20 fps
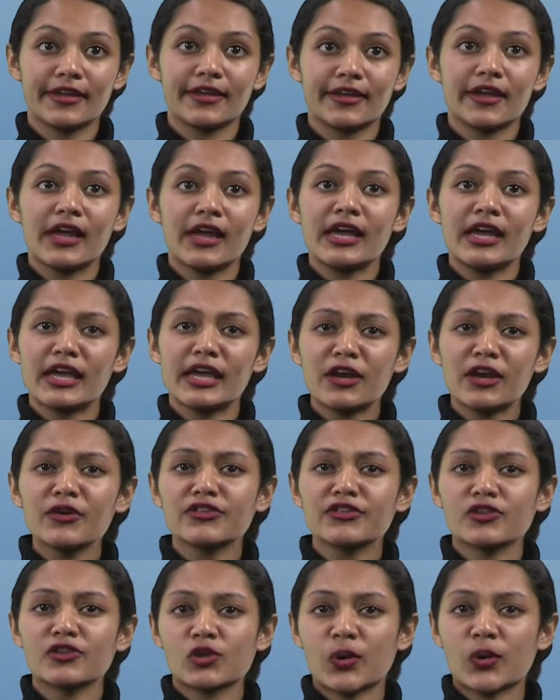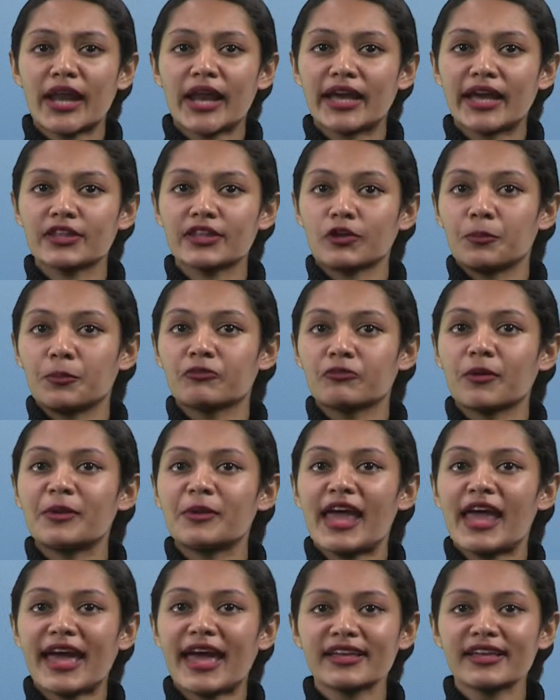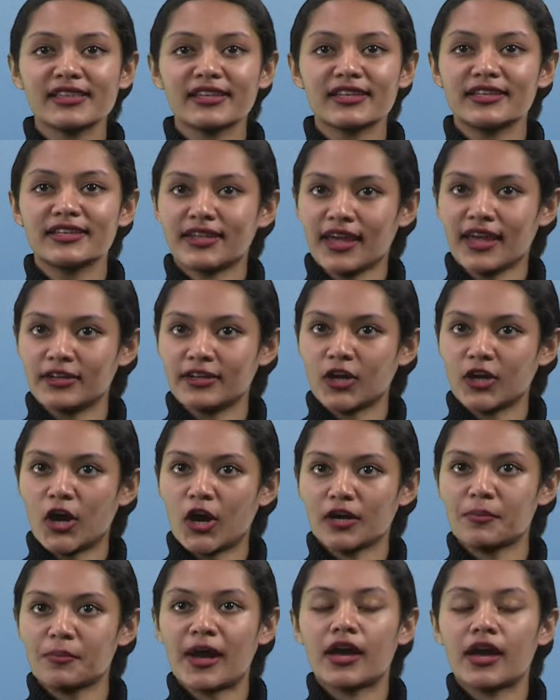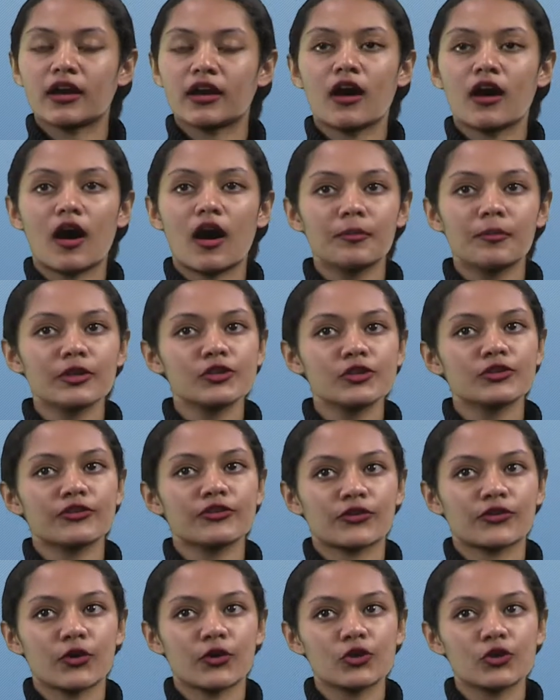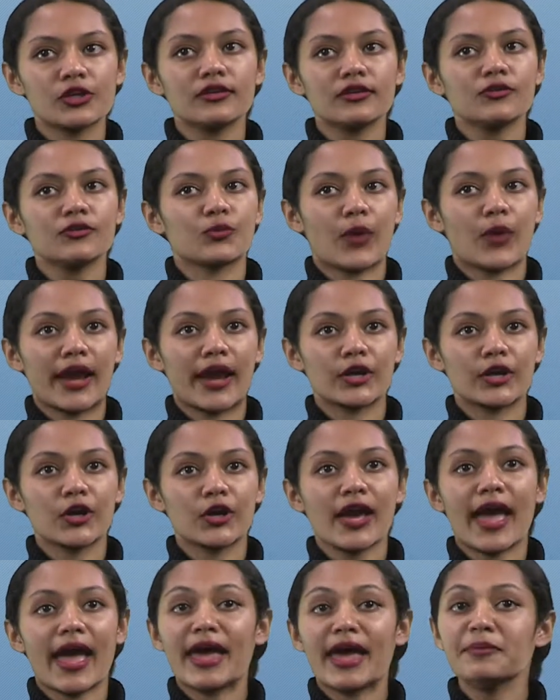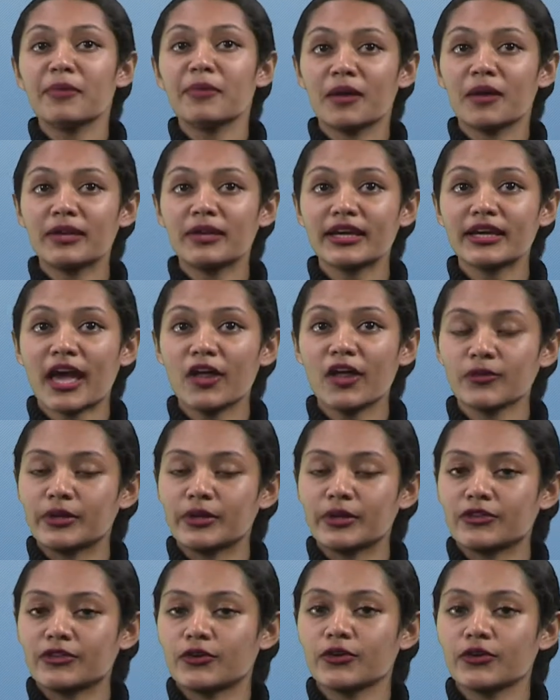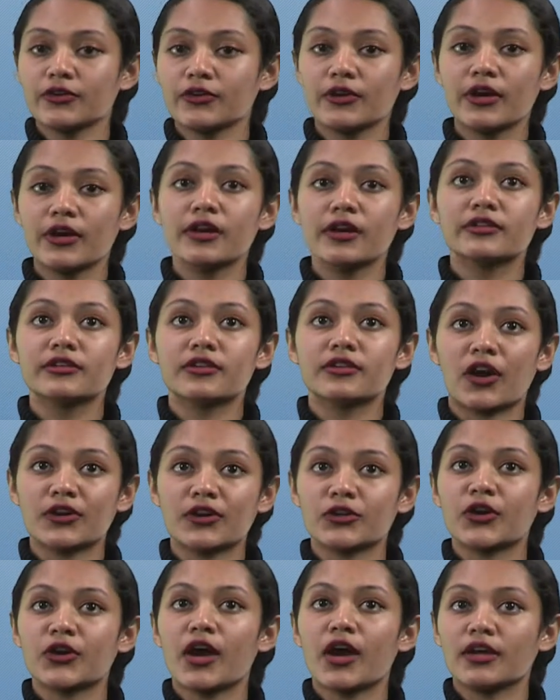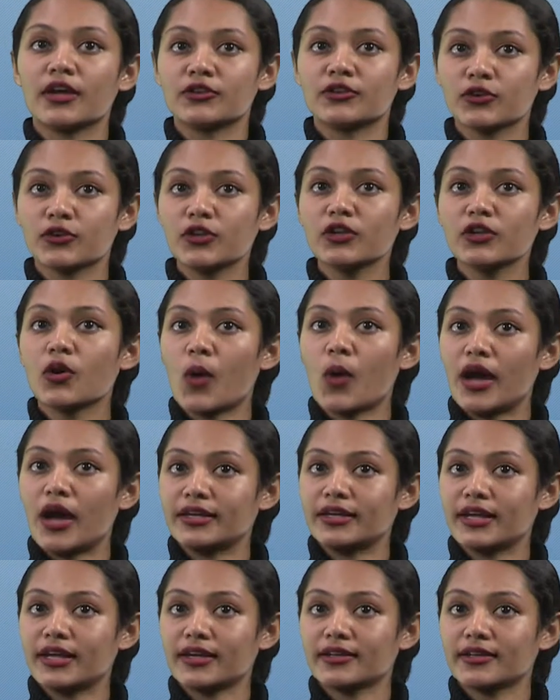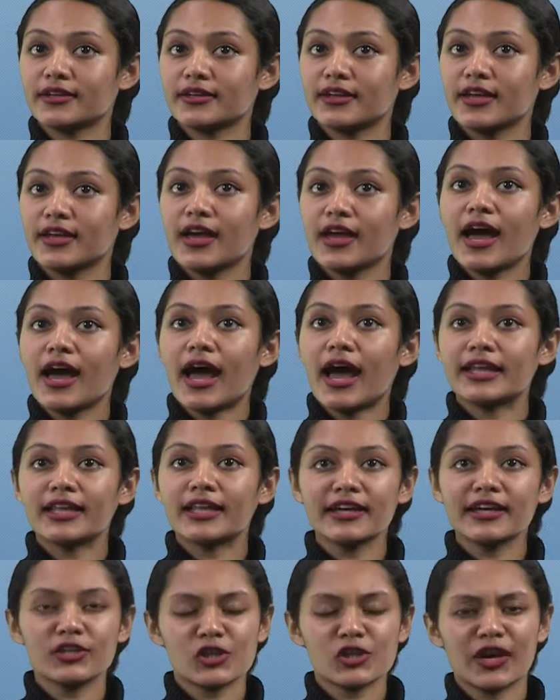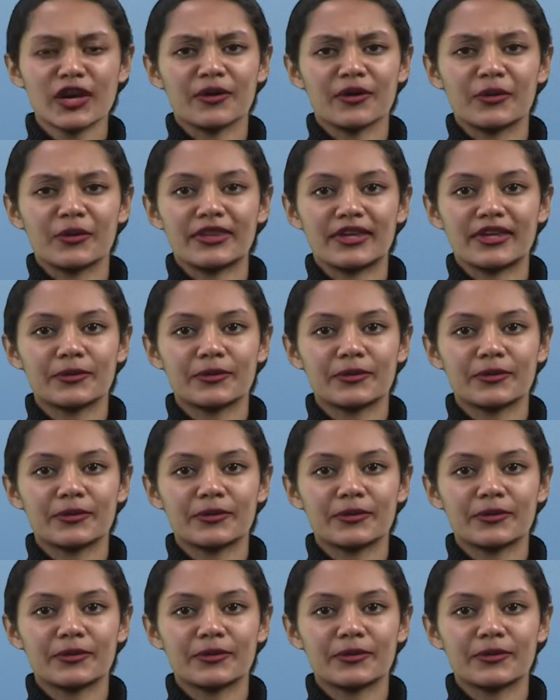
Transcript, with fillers: Here is a short excerpt from an excellent TED Talk by accomplished surgeon, writer, and public health researcher, Dr. Atul Gawande, I'd like to share it with you.